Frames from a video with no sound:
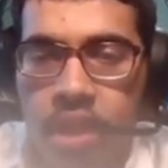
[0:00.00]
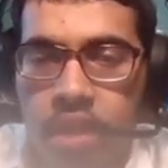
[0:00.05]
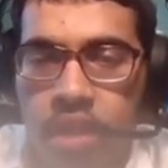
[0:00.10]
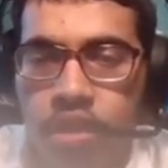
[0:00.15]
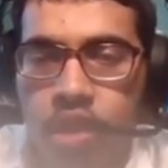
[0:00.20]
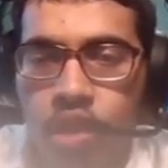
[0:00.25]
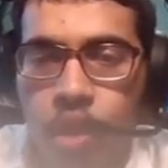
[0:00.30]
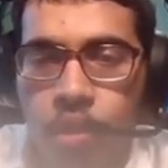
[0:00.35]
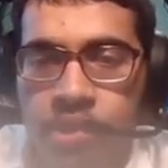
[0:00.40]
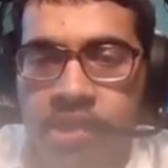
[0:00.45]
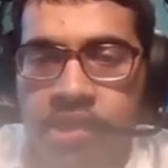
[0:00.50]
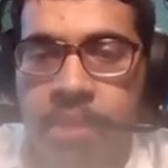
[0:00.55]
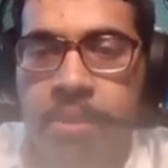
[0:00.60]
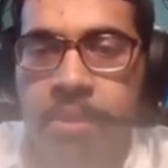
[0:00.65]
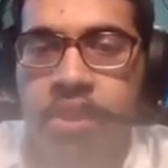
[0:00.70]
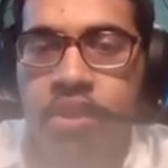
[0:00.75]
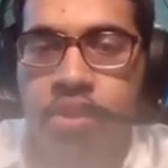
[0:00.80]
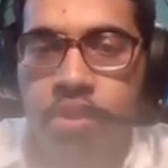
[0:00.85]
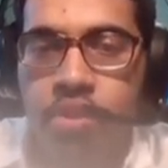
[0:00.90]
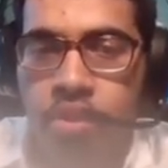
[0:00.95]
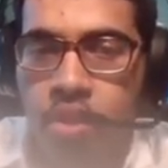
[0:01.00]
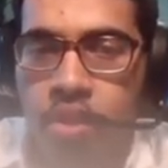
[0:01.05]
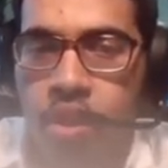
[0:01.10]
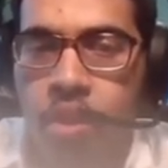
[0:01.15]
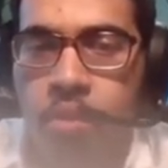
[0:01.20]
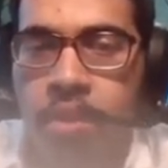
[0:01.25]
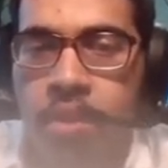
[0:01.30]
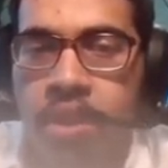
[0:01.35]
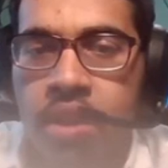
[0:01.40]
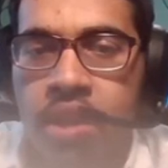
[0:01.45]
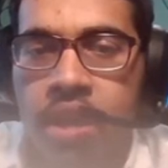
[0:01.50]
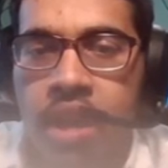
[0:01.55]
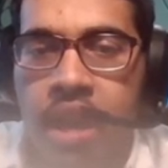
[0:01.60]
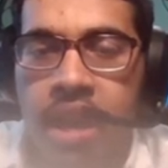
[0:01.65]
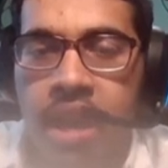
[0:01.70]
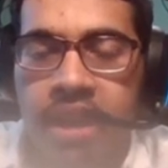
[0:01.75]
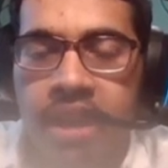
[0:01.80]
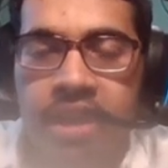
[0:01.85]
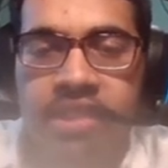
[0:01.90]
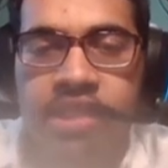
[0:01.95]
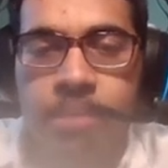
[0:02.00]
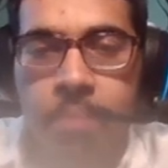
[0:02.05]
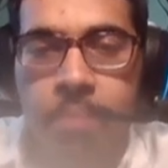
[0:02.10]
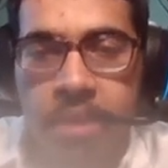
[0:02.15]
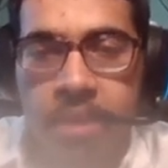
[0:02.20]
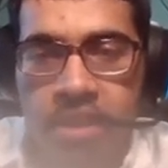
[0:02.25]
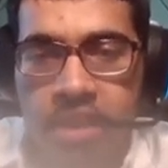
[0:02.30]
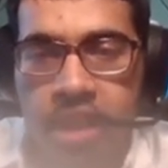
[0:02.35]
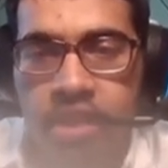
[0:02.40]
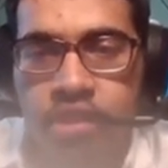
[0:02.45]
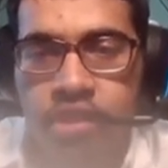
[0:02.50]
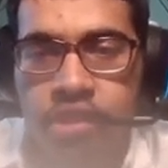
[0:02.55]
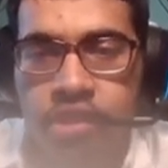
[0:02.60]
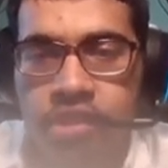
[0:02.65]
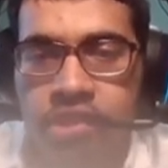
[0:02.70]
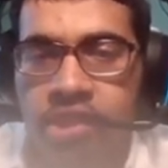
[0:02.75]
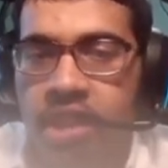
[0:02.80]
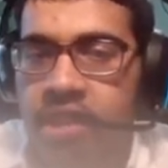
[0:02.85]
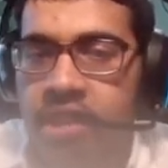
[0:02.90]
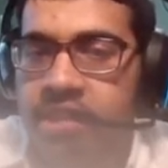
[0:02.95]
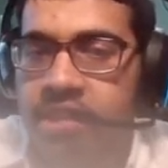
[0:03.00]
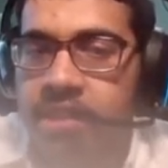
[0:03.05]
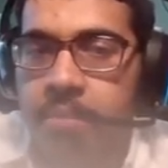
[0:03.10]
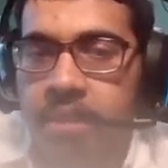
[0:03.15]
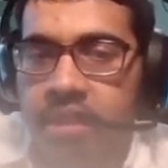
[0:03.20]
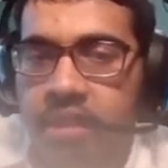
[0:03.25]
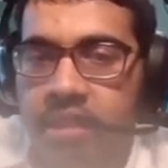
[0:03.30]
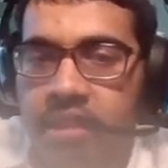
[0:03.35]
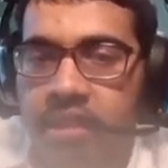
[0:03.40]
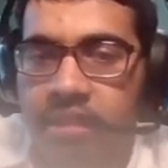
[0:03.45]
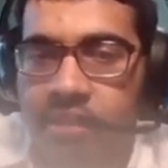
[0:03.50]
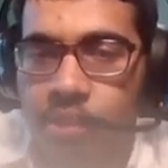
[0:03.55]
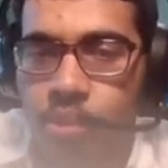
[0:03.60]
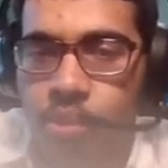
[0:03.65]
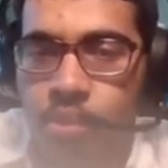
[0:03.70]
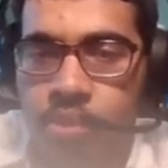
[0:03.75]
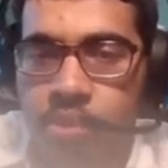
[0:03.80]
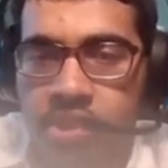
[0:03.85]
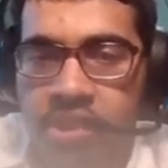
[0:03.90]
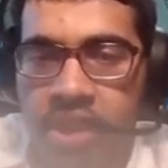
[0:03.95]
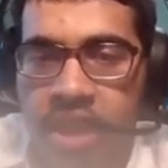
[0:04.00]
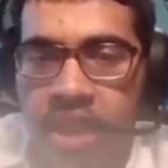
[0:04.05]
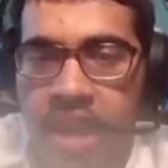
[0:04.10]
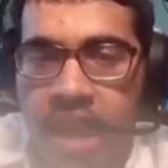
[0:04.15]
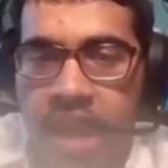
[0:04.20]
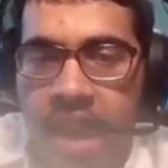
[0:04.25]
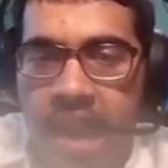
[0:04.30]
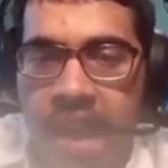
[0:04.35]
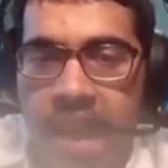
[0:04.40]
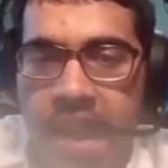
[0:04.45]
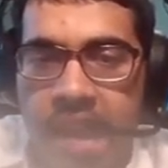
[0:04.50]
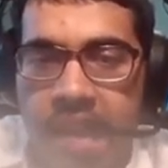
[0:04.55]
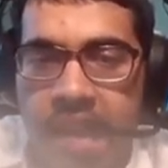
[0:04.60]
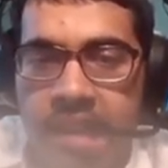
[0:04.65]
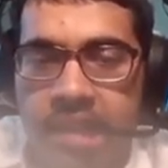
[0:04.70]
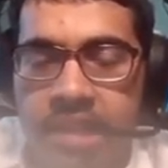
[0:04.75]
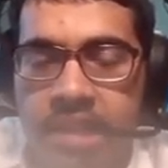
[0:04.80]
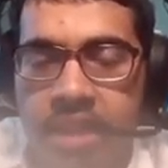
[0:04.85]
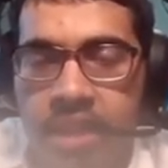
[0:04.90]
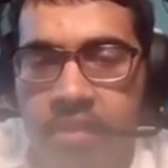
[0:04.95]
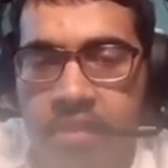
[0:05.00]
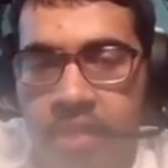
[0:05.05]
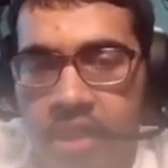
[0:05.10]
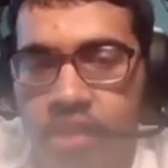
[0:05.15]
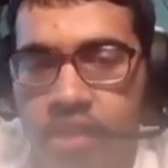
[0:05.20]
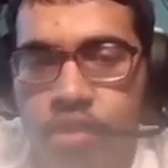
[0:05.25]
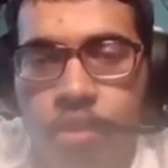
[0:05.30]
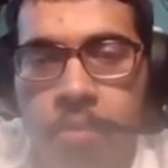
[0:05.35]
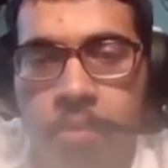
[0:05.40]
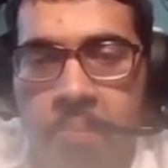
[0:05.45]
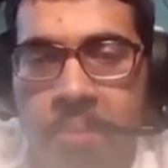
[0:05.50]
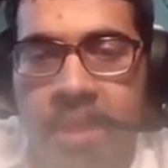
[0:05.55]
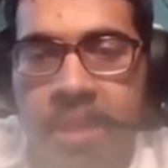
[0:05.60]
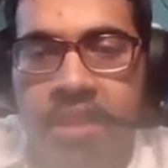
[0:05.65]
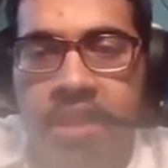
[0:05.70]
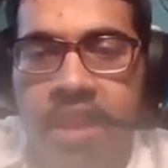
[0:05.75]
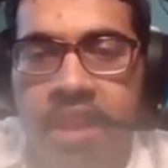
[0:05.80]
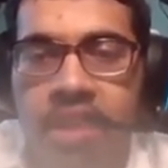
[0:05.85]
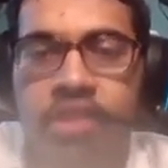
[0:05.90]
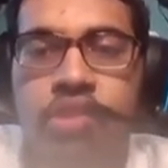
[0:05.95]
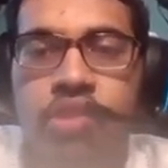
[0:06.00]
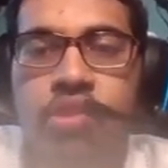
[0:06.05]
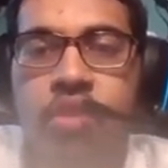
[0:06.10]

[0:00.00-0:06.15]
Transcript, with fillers: They always give it a good go against the big nations, typically lose, and they do beat the nations they're